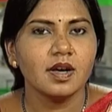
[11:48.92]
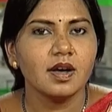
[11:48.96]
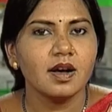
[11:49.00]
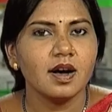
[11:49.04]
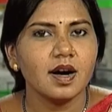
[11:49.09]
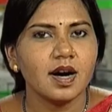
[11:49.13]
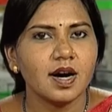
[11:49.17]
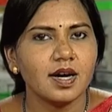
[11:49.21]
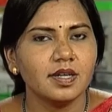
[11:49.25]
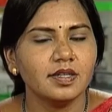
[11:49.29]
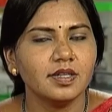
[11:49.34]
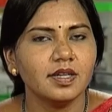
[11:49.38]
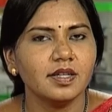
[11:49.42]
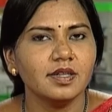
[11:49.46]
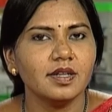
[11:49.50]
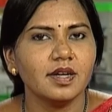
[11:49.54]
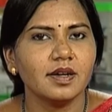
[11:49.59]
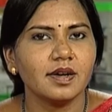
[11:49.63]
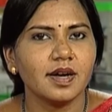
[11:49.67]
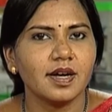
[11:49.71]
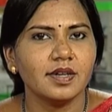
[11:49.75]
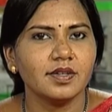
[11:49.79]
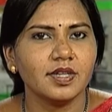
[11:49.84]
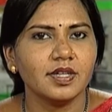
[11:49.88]
Under the
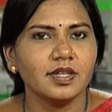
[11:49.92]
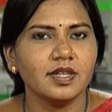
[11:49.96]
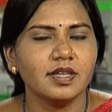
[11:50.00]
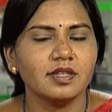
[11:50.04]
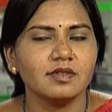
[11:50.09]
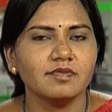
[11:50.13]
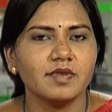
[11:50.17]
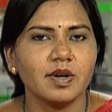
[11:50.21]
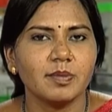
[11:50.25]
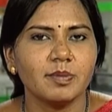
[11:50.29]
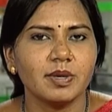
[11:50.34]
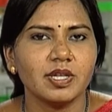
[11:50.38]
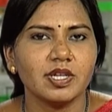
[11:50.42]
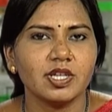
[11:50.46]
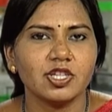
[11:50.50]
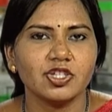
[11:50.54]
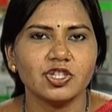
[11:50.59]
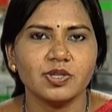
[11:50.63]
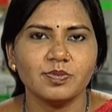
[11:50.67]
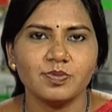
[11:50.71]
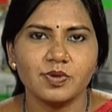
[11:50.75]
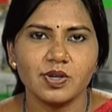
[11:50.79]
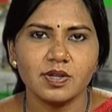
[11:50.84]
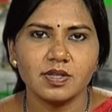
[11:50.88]
continuous
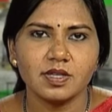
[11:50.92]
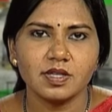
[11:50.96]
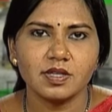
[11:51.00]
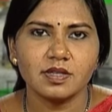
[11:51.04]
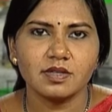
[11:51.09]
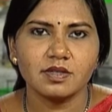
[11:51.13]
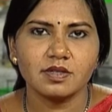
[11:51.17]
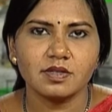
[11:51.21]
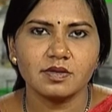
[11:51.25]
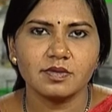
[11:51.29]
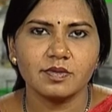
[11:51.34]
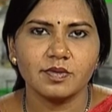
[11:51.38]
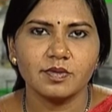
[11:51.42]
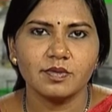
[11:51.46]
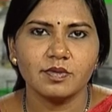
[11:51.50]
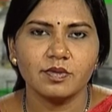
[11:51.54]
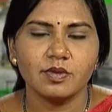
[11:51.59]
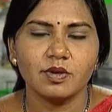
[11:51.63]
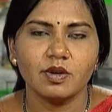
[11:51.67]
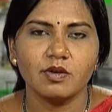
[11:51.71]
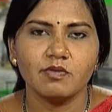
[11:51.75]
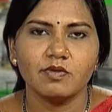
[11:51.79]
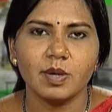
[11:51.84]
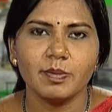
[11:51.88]
fermentation process,
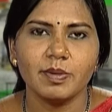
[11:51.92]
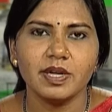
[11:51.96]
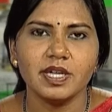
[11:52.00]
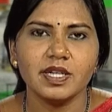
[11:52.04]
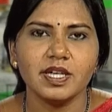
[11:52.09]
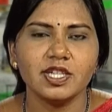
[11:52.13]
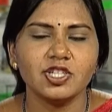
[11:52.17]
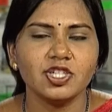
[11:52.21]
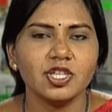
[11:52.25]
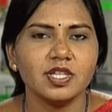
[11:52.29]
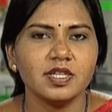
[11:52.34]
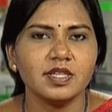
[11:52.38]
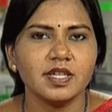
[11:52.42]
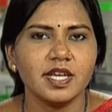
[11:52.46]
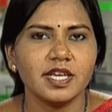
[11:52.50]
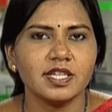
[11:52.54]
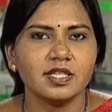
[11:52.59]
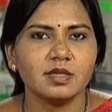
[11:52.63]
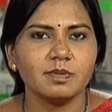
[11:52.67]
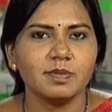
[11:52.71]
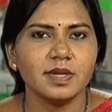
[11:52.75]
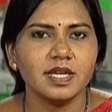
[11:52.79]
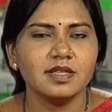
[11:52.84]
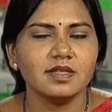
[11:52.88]
fermentation takes
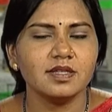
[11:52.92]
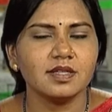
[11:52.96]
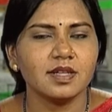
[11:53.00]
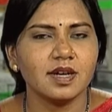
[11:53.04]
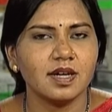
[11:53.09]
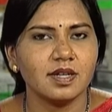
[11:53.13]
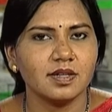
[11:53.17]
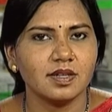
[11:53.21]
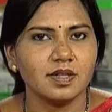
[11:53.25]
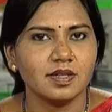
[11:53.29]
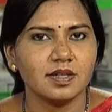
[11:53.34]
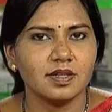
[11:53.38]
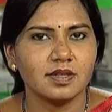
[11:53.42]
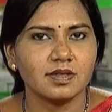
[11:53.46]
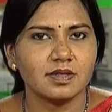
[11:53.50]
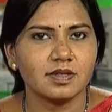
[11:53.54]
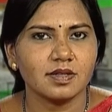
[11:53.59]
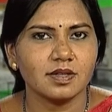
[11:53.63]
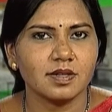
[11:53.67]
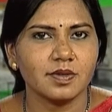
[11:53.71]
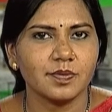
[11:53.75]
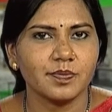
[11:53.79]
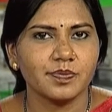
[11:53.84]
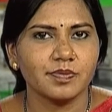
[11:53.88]
place
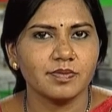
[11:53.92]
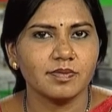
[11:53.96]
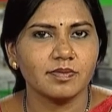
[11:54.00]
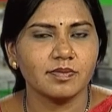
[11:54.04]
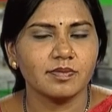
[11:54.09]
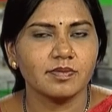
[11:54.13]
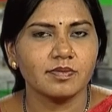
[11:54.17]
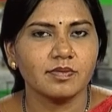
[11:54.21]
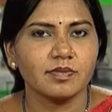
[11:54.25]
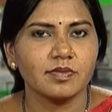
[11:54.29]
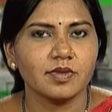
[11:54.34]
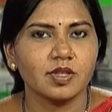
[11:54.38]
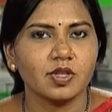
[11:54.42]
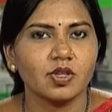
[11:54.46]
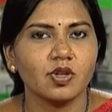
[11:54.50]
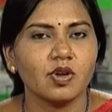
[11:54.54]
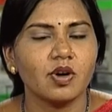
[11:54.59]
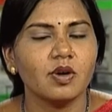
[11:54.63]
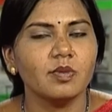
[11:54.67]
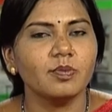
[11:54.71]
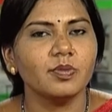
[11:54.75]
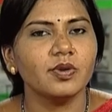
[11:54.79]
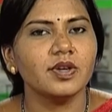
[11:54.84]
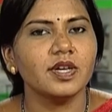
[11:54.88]
continuously.
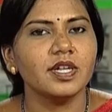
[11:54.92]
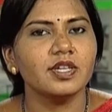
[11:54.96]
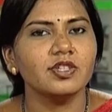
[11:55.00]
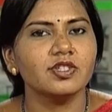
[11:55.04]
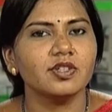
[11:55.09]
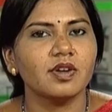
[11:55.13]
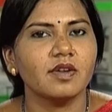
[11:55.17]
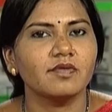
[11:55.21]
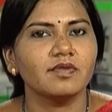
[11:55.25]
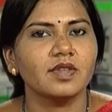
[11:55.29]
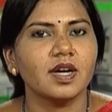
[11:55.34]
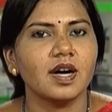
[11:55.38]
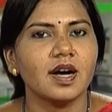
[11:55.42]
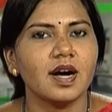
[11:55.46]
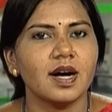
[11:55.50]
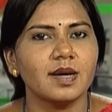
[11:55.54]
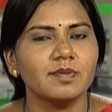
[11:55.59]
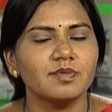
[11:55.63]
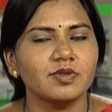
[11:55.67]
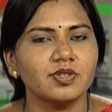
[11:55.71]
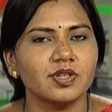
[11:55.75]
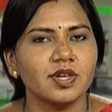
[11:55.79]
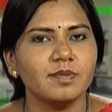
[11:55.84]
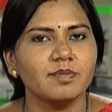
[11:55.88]
Components of the
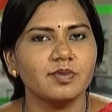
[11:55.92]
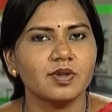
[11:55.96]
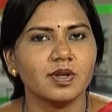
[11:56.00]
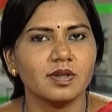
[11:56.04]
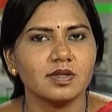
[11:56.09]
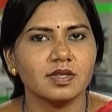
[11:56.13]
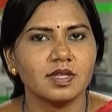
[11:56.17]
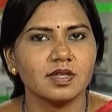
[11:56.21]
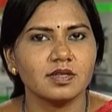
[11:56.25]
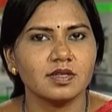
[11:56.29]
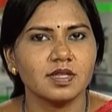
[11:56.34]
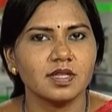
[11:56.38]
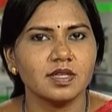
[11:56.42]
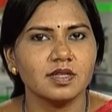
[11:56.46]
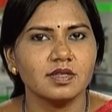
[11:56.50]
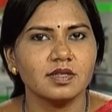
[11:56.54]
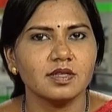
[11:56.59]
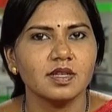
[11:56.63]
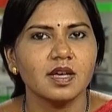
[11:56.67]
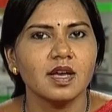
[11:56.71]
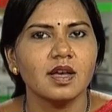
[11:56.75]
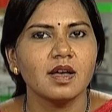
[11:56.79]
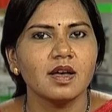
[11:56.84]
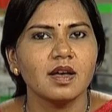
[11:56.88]
upstream processes
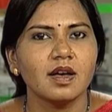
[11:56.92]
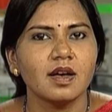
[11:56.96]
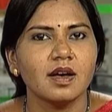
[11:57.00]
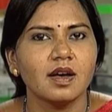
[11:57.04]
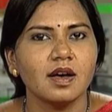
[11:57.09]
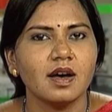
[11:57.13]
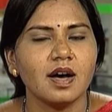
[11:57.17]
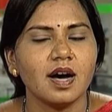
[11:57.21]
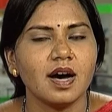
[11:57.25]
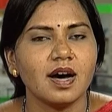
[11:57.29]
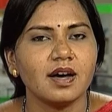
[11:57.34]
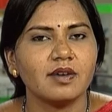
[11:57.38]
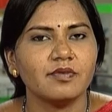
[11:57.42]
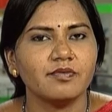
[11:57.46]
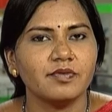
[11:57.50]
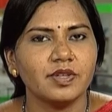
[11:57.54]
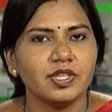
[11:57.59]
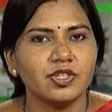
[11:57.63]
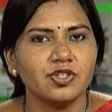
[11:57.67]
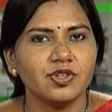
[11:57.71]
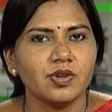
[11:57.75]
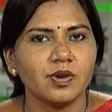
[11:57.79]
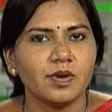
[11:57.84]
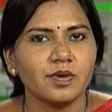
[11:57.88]
are
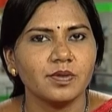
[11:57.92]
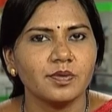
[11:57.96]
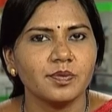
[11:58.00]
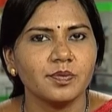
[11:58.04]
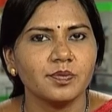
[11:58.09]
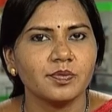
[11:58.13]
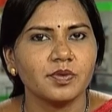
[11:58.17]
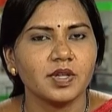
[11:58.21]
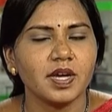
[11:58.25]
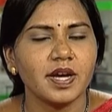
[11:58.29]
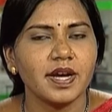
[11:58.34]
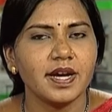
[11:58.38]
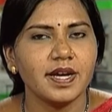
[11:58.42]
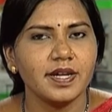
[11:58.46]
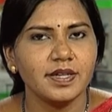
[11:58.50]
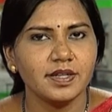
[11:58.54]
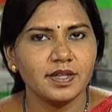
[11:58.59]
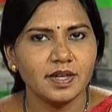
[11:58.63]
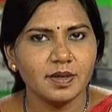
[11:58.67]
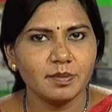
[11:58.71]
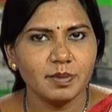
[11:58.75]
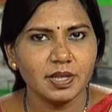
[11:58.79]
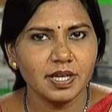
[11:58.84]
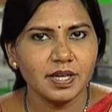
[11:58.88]
withdrawn
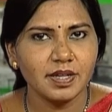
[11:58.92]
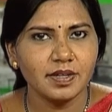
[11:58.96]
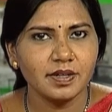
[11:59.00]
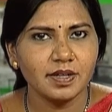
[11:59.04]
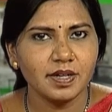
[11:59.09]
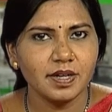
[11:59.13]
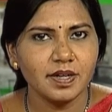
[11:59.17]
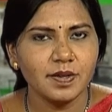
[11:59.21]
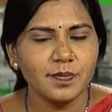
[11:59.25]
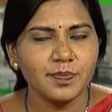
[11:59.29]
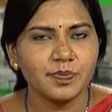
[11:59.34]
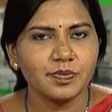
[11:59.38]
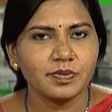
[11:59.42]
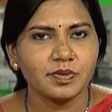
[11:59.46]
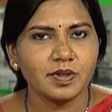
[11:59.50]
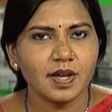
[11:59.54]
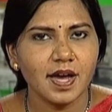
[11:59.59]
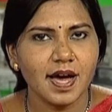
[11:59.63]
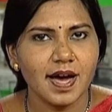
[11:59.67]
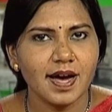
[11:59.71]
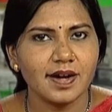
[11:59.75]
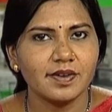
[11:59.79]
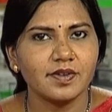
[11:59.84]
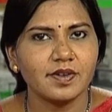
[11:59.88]
intermittently
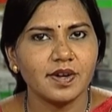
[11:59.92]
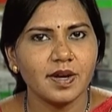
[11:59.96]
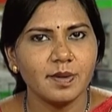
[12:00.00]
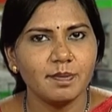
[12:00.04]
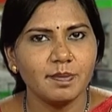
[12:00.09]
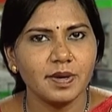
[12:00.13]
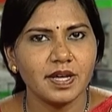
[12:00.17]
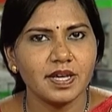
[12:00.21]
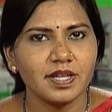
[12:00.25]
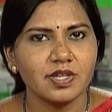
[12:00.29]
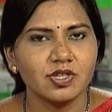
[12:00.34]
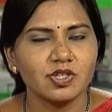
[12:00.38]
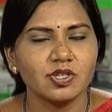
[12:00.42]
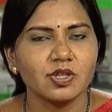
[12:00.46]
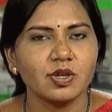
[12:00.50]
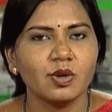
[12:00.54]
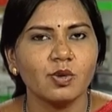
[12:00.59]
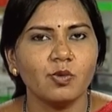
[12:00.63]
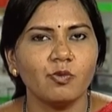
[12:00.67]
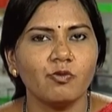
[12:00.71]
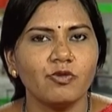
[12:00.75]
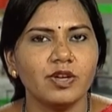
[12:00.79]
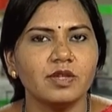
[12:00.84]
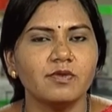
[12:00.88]
and replaced
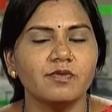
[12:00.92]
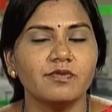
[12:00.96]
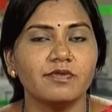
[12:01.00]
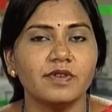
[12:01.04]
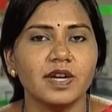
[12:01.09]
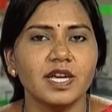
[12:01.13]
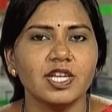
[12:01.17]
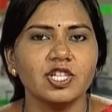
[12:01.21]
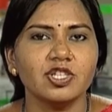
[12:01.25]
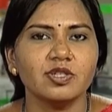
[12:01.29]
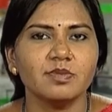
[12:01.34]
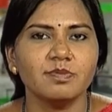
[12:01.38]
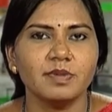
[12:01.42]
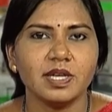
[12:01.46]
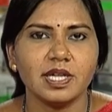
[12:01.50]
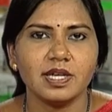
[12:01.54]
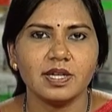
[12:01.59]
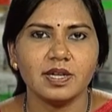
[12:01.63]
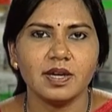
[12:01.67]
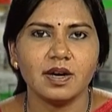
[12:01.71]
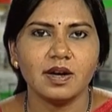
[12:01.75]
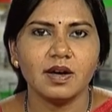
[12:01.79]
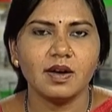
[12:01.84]
with fresh media